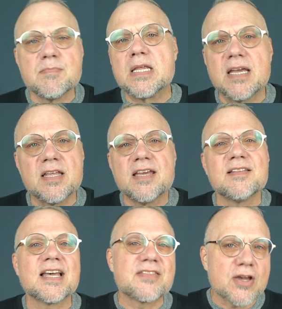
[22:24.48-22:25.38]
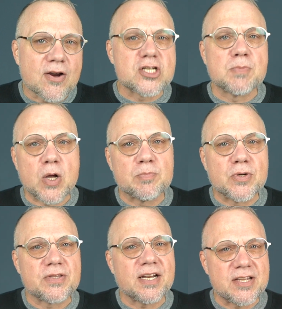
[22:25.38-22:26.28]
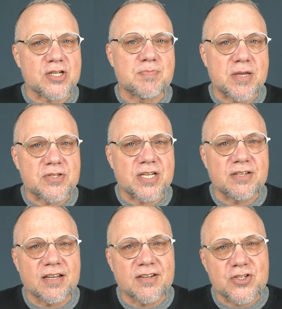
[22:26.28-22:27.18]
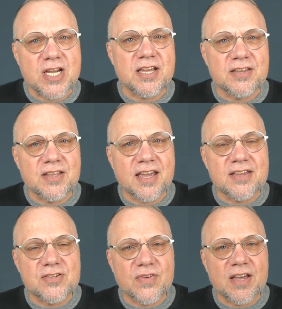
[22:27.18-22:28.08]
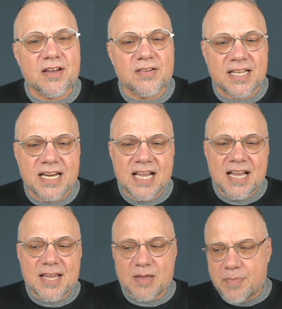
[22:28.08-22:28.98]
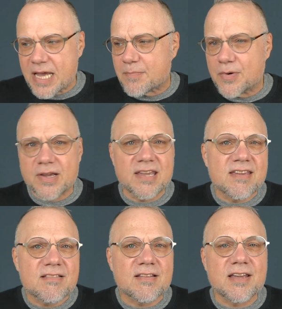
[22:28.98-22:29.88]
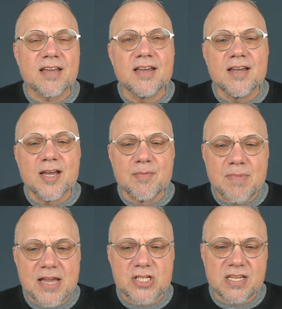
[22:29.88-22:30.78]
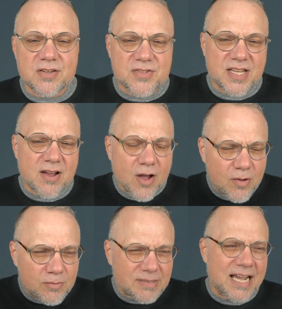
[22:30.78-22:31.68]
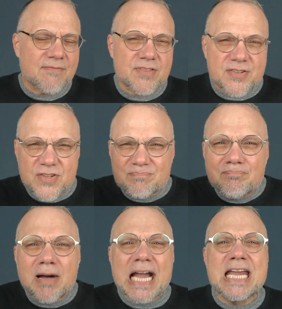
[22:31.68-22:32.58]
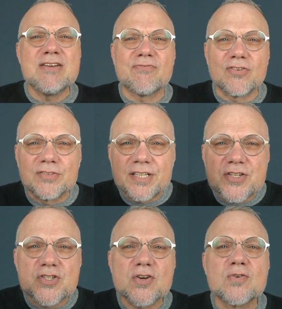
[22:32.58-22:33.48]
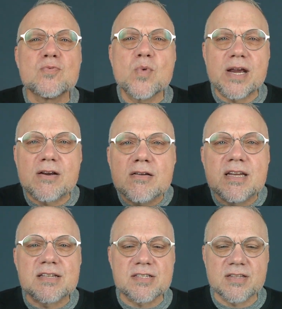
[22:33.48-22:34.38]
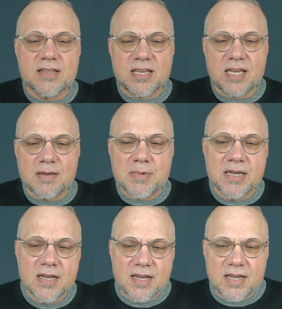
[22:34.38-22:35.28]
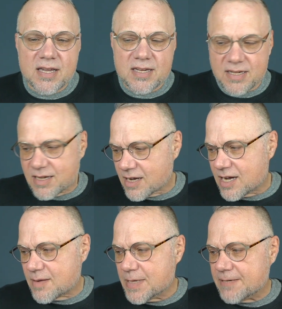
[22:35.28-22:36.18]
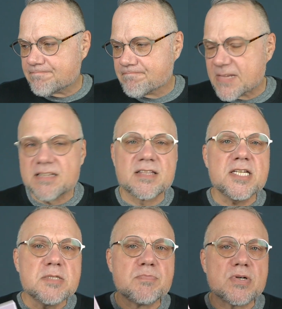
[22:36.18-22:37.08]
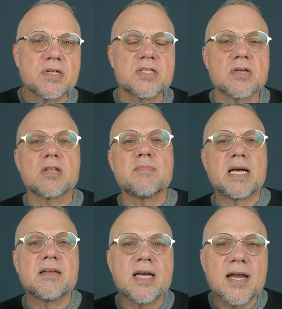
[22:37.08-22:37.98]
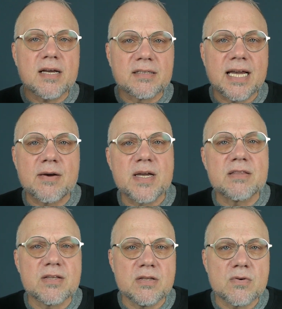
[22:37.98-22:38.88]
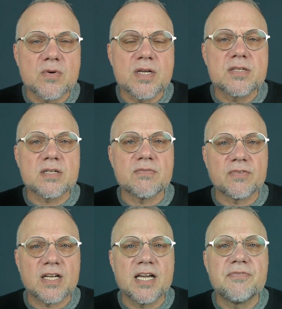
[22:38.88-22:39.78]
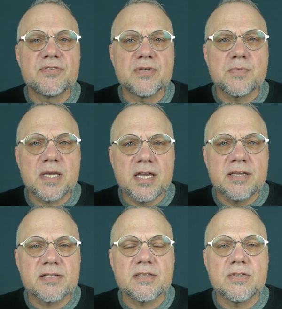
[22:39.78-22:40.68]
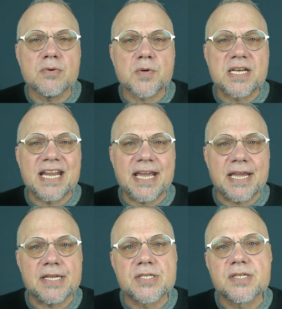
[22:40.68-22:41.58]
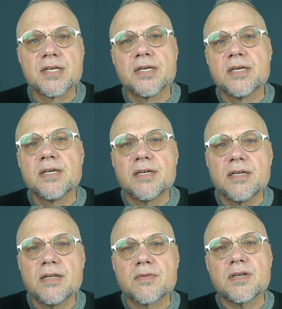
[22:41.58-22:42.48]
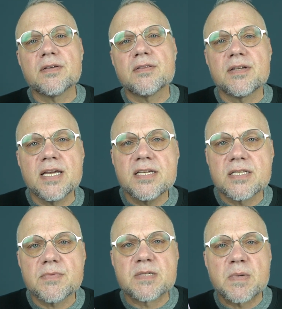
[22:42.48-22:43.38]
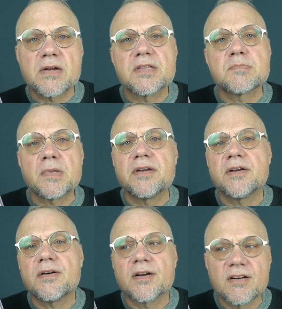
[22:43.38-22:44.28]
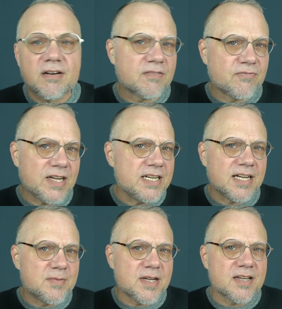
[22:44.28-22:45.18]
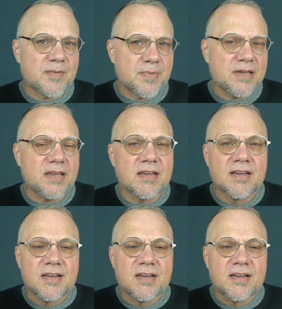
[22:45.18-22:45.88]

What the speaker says: in like the Archibald book that I just mentioned, Shaking the Gates of Hell, and the Beck book, Healing Magic Eels. They all have this mindfulness, awareness theme in common. And this book is all about not allowing the noise of life to eat your days. The days that we spend on this planet are finite. We're not going to be